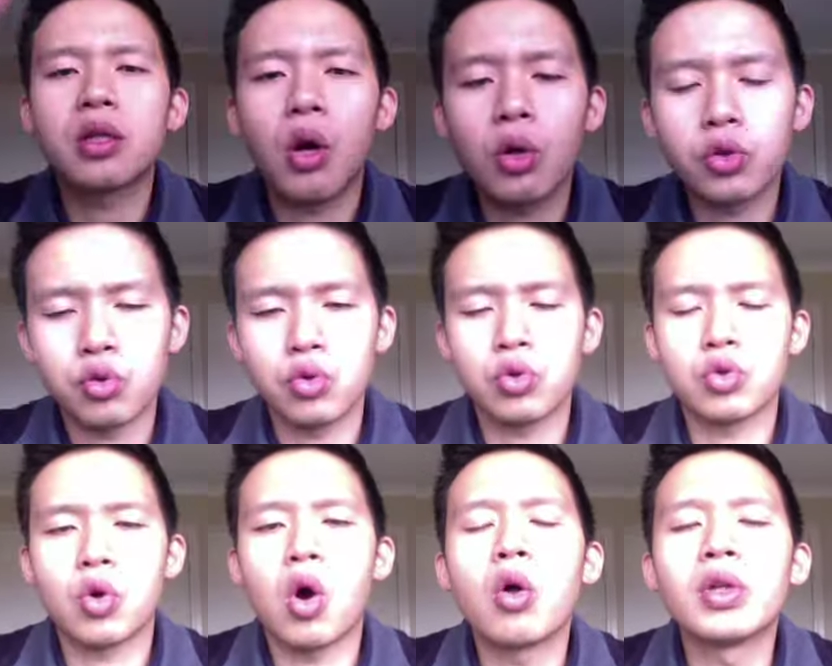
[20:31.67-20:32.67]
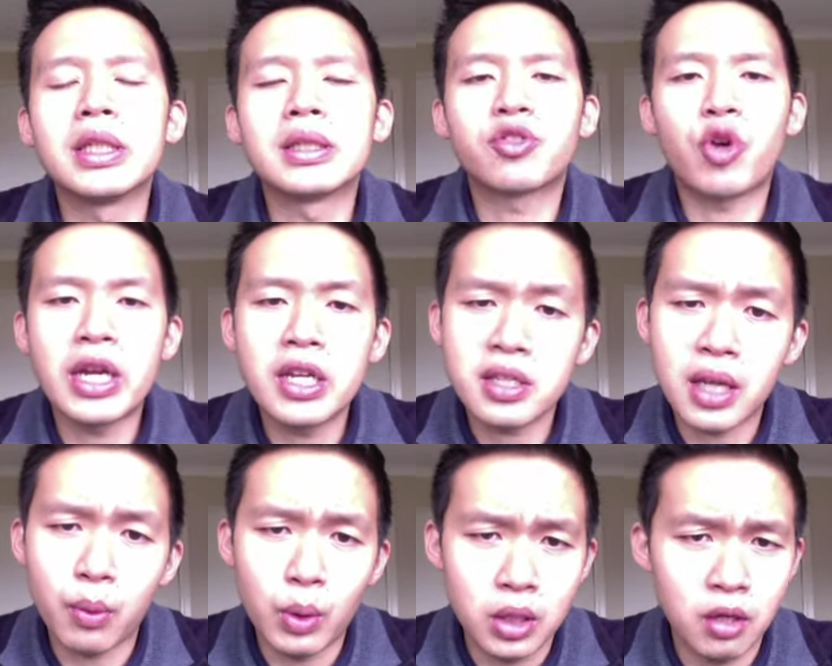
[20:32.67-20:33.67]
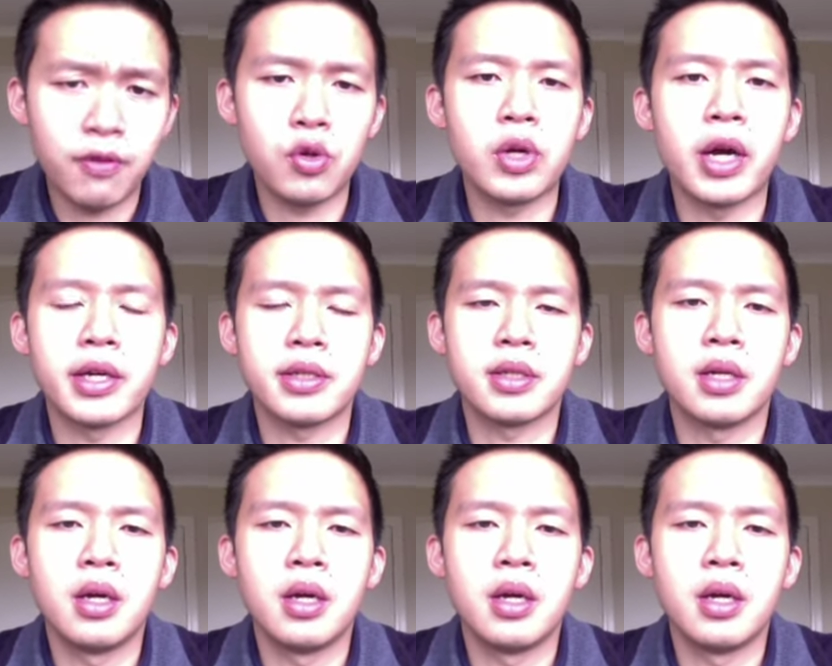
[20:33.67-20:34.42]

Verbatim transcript: all to, to all the trainings that we give you guys,